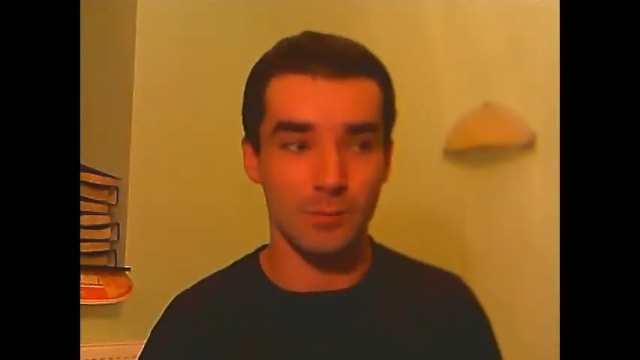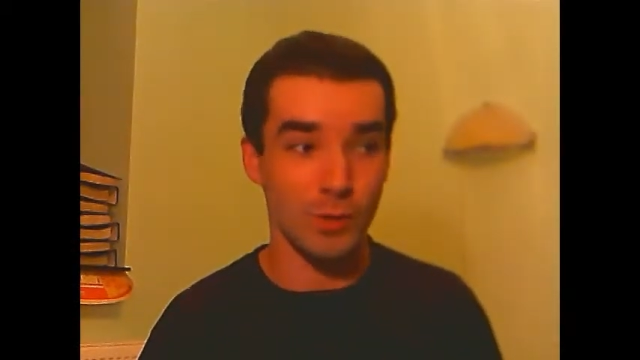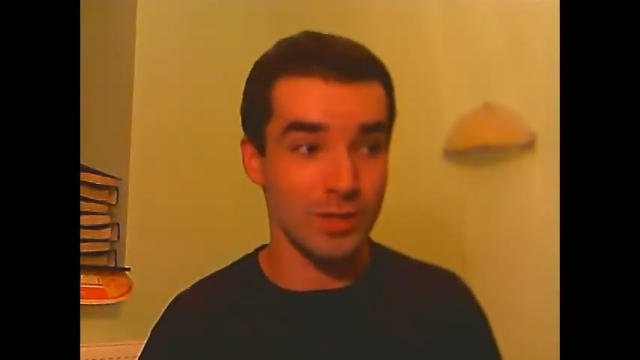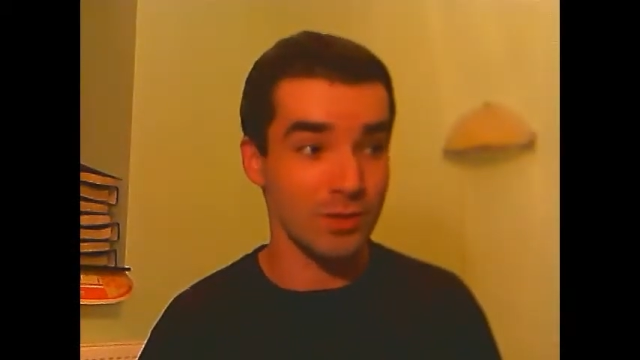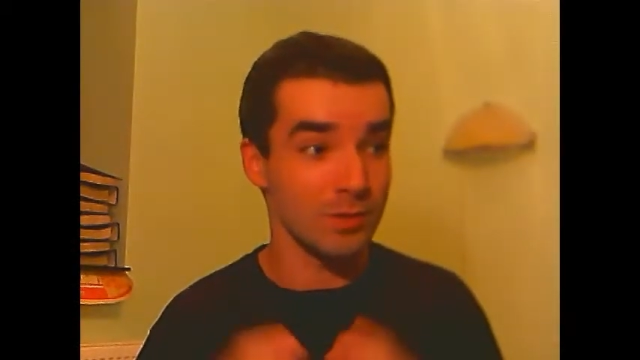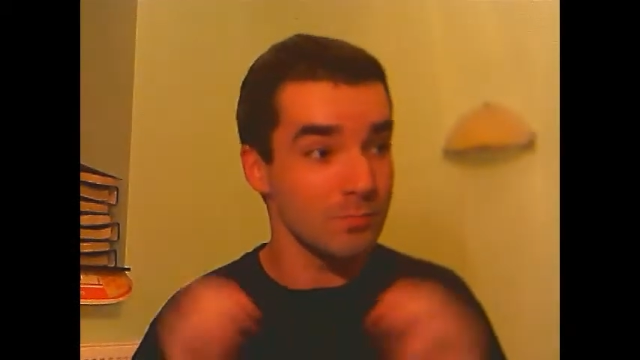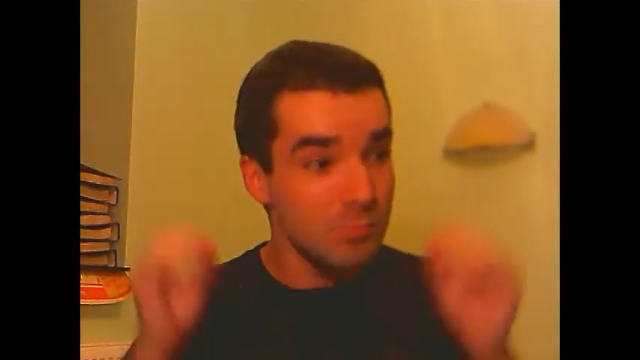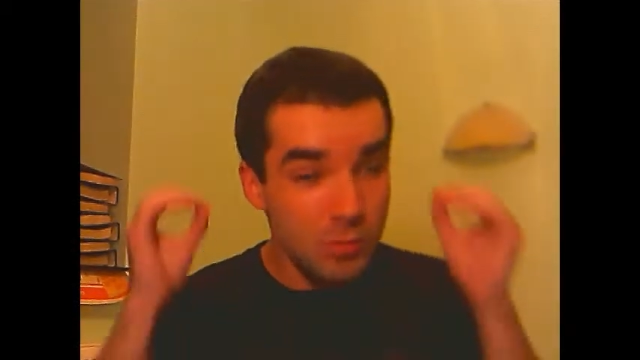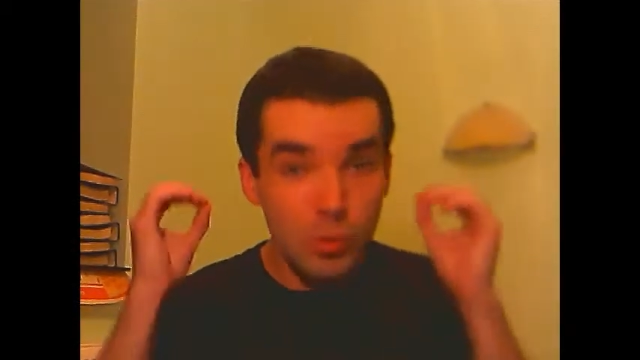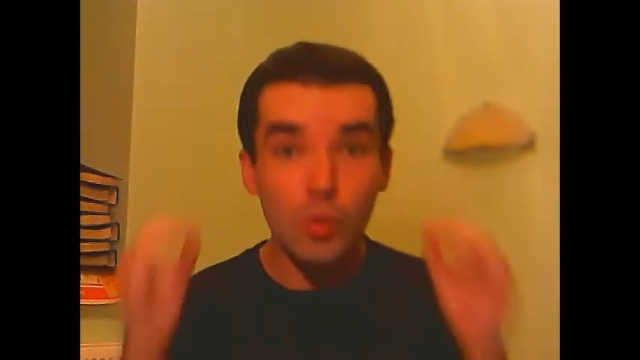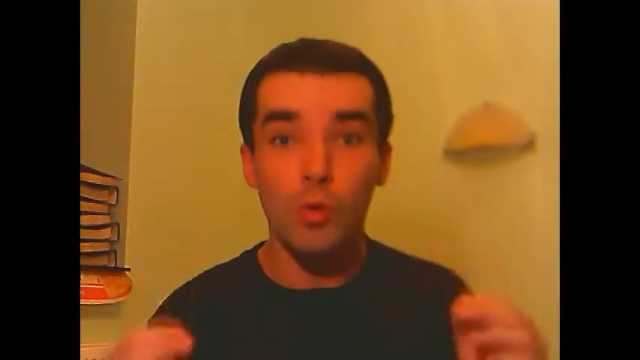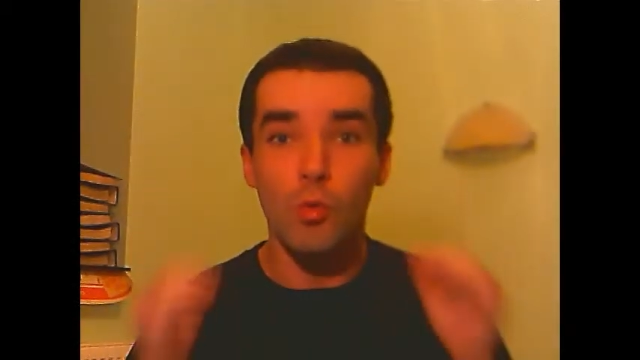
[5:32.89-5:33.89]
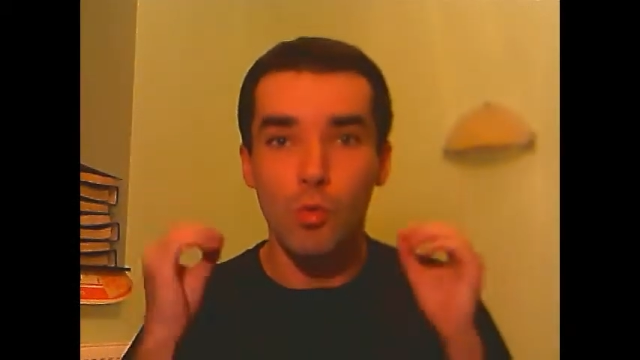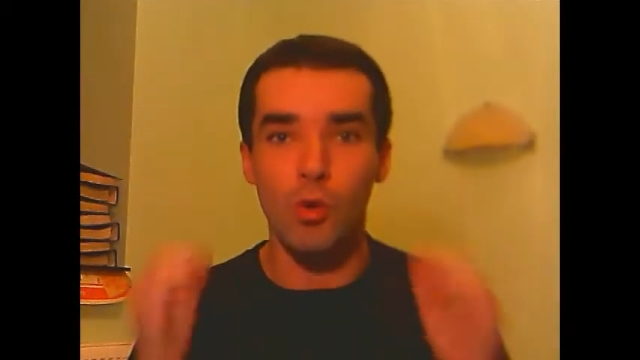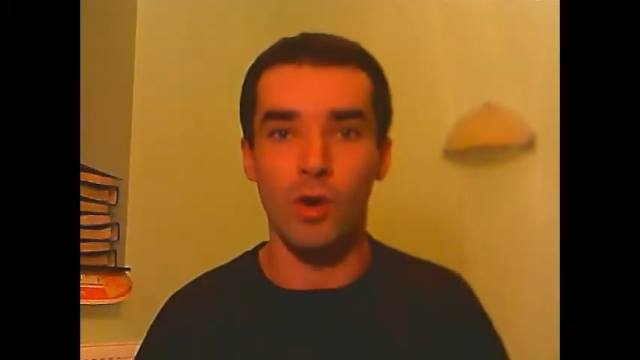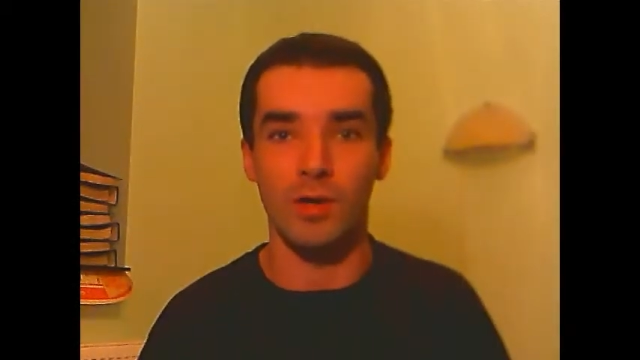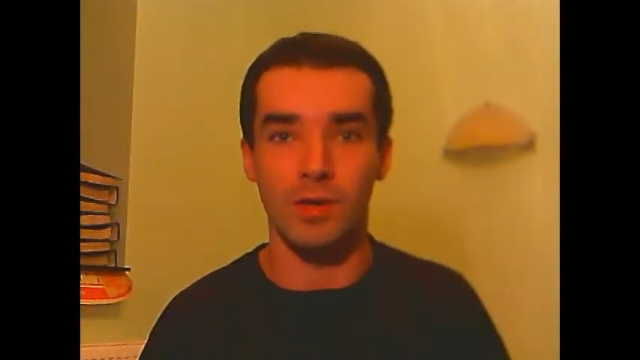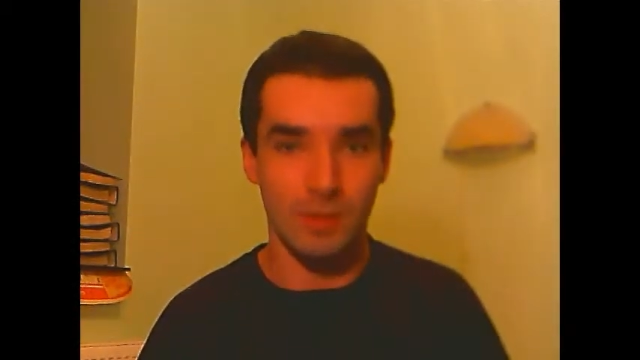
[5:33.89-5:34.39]
which do
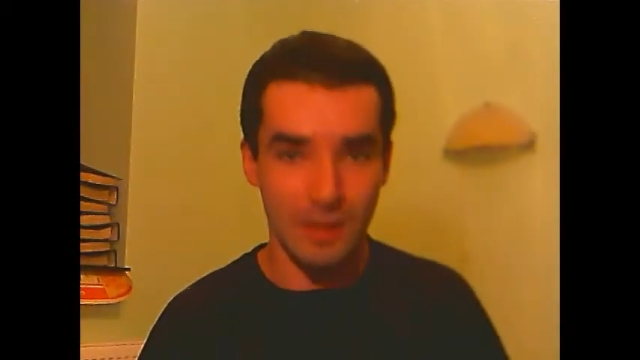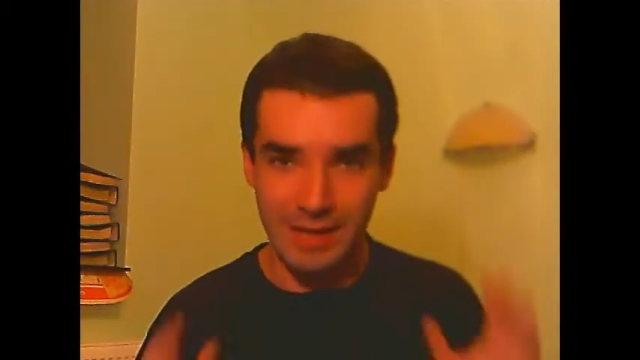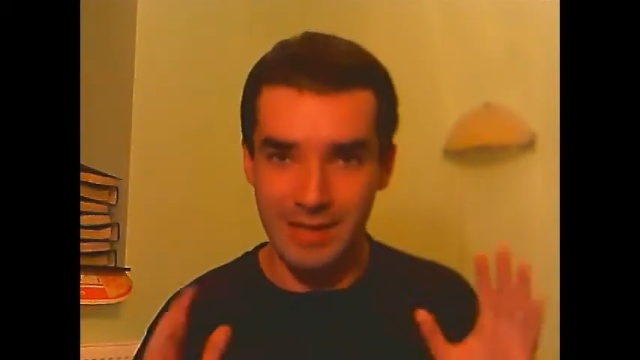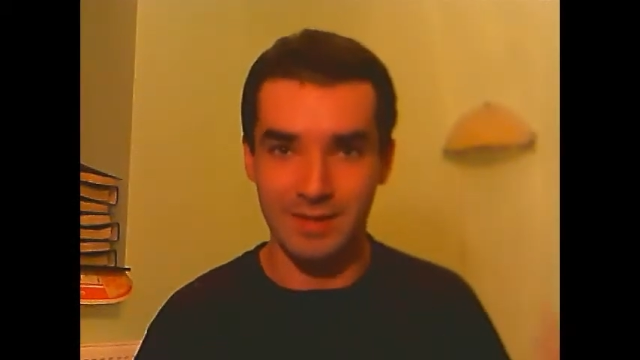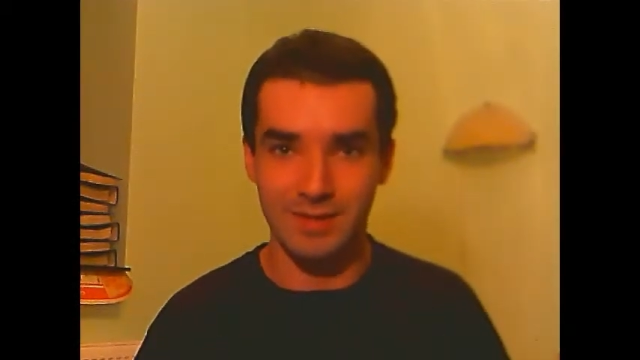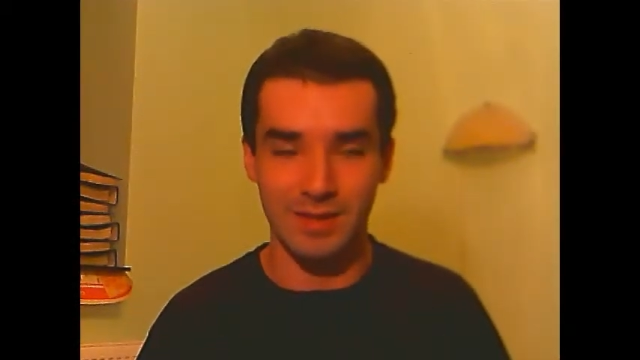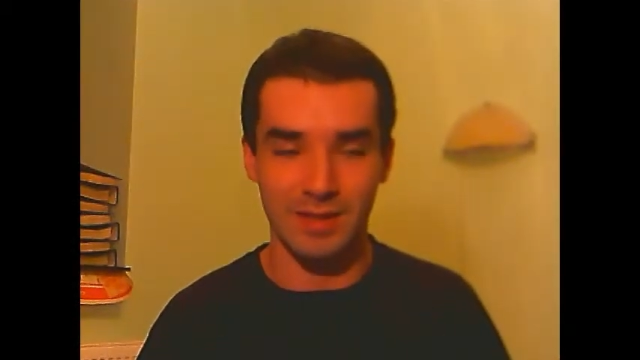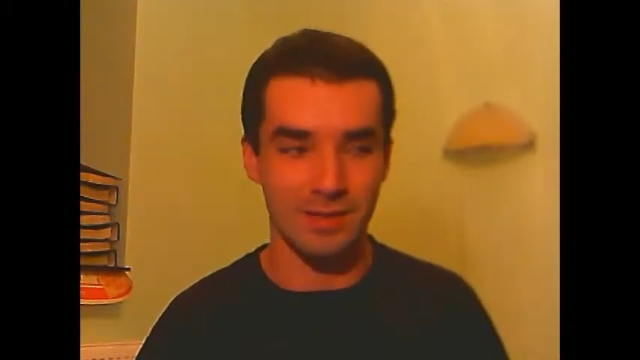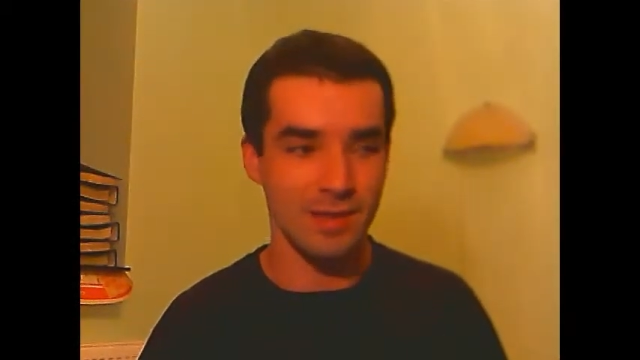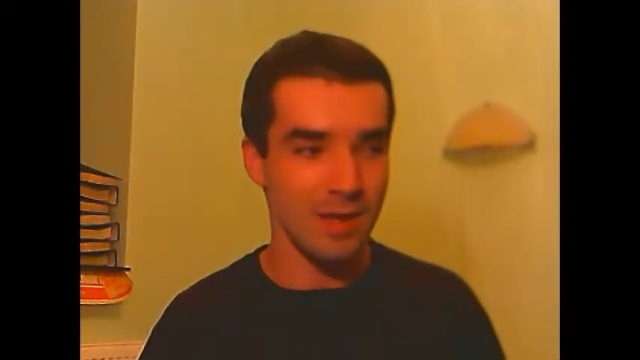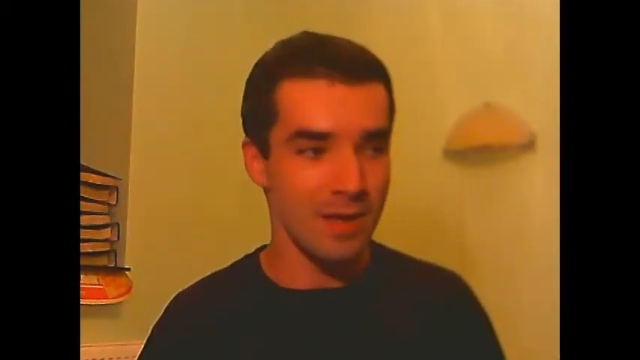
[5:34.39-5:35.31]
work, like I said.